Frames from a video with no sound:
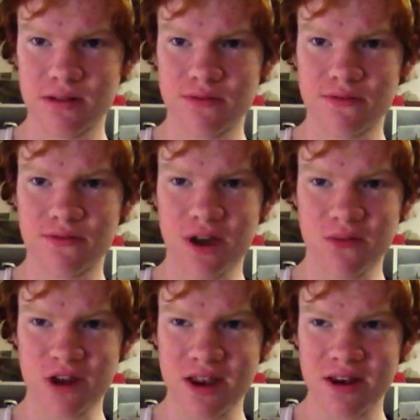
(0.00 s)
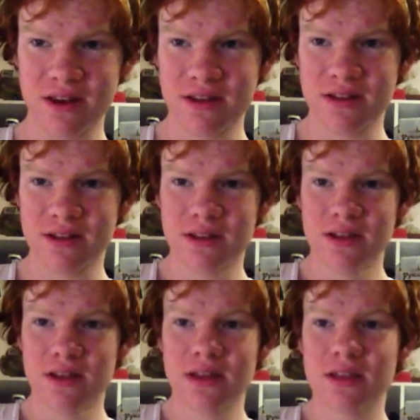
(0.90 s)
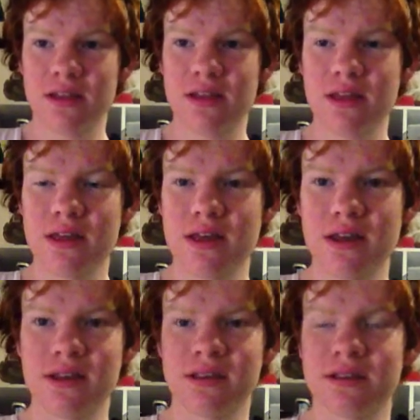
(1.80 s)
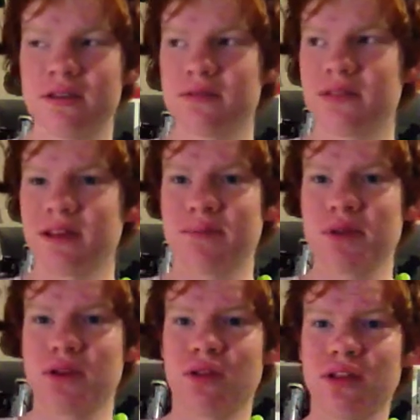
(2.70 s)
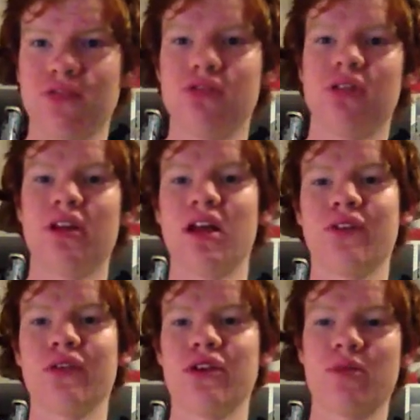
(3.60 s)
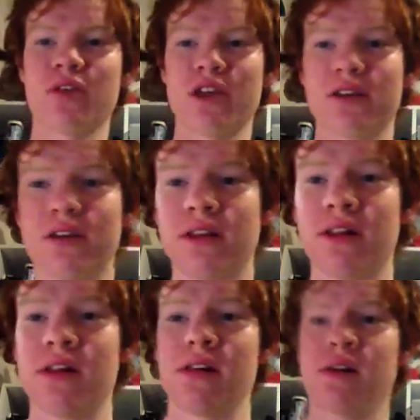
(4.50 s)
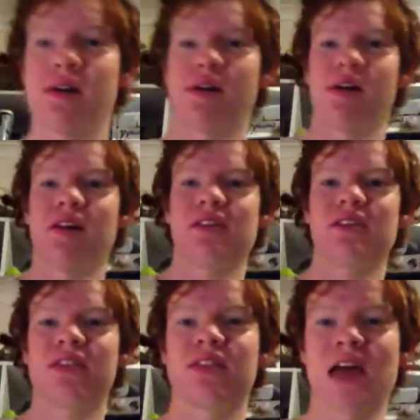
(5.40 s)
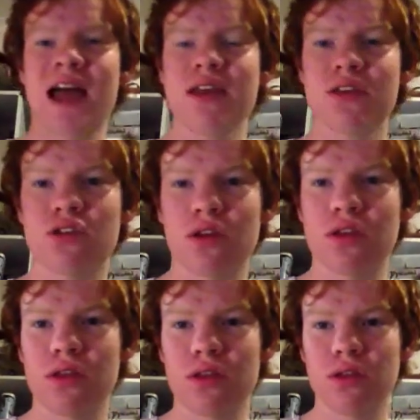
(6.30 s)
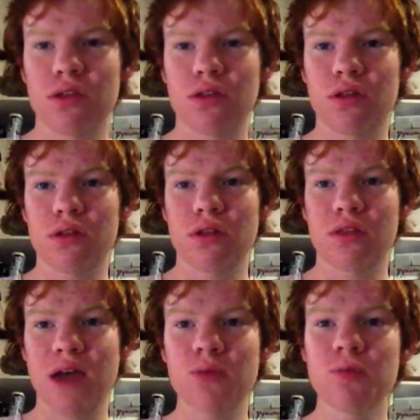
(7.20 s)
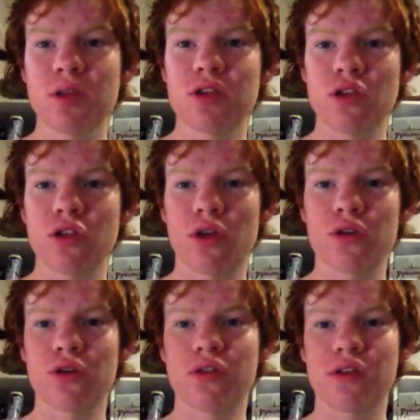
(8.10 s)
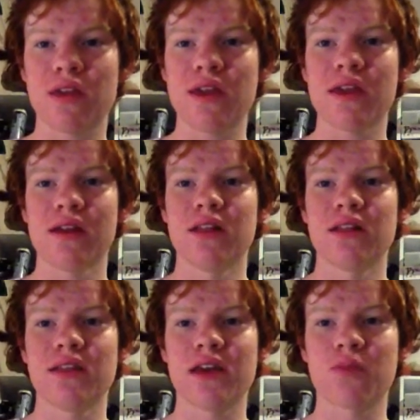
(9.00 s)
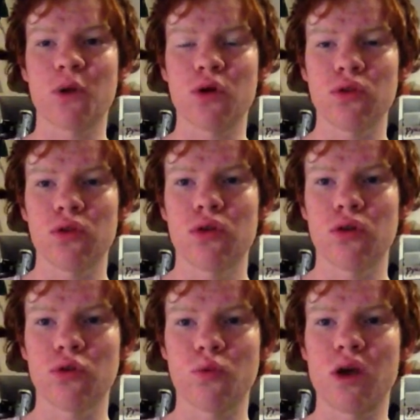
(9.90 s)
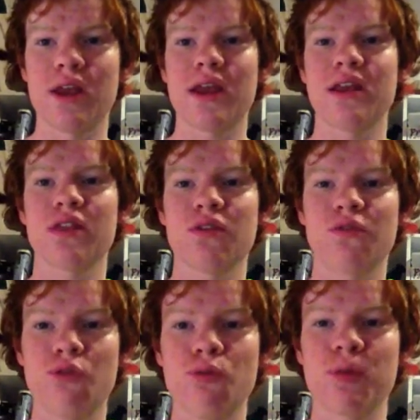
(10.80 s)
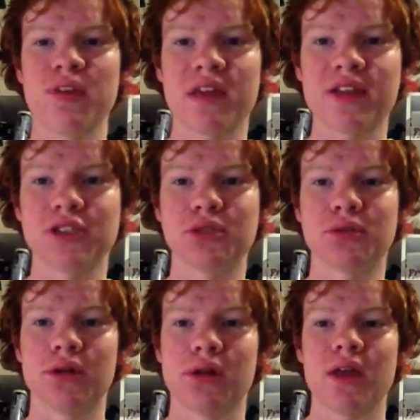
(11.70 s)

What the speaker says: frame rate and like pixel level, you know what I'm saying? That would be just so you could see the Xbox One at its full potential.